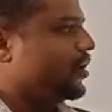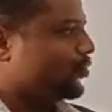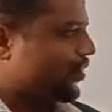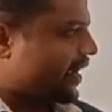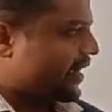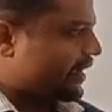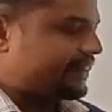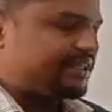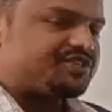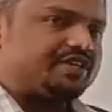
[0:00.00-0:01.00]
Today
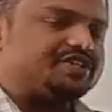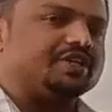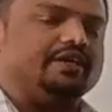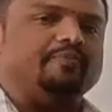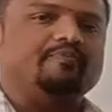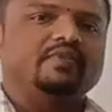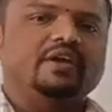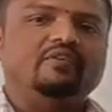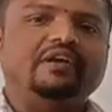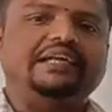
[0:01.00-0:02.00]
in this
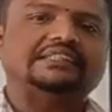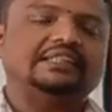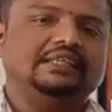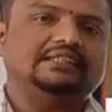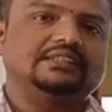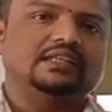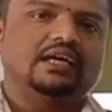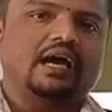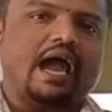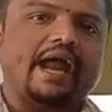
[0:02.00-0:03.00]
session, we will discuss
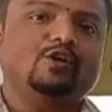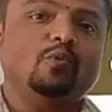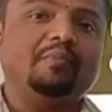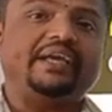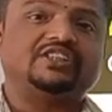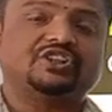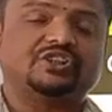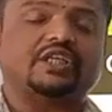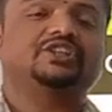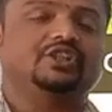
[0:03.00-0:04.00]
atomic
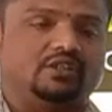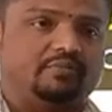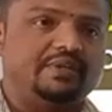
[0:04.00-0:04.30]
structure,